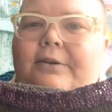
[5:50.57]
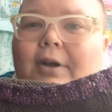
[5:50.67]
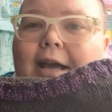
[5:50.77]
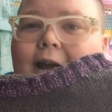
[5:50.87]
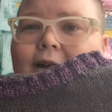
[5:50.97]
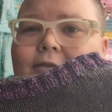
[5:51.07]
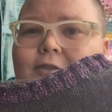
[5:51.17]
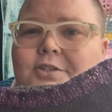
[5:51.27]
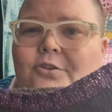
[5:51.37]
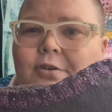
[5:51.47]
I ran out of
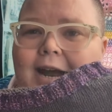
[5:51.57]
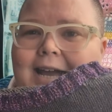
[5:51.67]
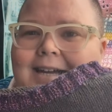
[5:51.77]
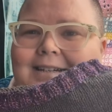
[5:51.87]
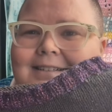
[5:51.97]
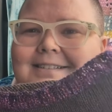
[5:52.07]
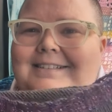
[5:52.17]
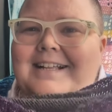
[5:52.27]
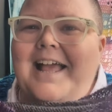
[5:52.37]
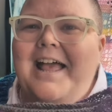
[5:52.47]
this gray.
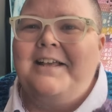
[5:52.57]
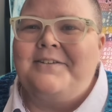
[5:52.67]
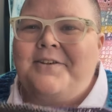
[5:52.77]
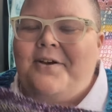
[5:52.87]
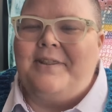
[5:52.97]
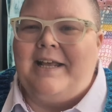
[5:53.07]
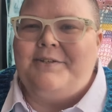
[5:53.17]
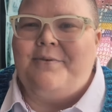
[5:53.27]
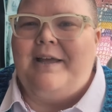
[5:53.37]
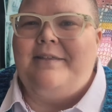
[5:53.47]
So
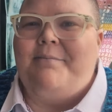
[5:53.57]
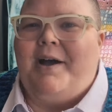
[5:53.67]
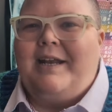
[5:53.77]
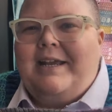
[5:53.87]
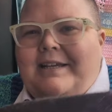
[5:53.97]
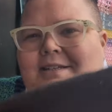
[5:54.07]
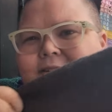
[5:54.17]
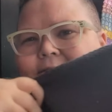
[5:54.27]
that's why the body is